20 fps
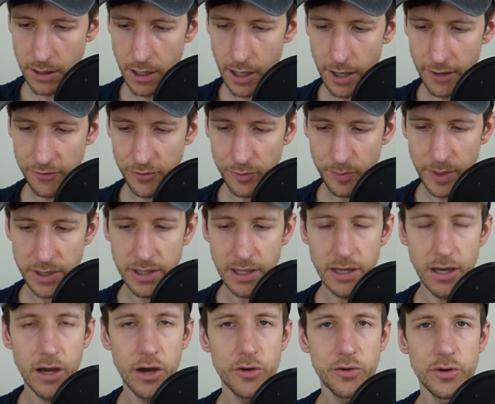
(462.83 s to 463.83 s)
I've spent
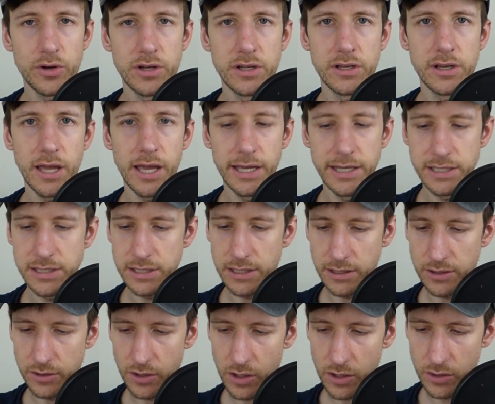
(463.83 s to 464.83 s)

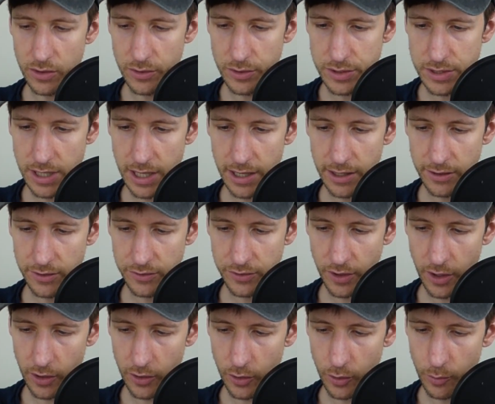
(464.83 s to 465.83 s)
$118 at
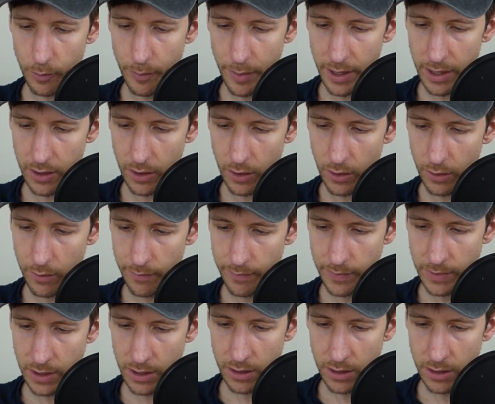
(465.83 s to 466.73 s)
Taco Bell.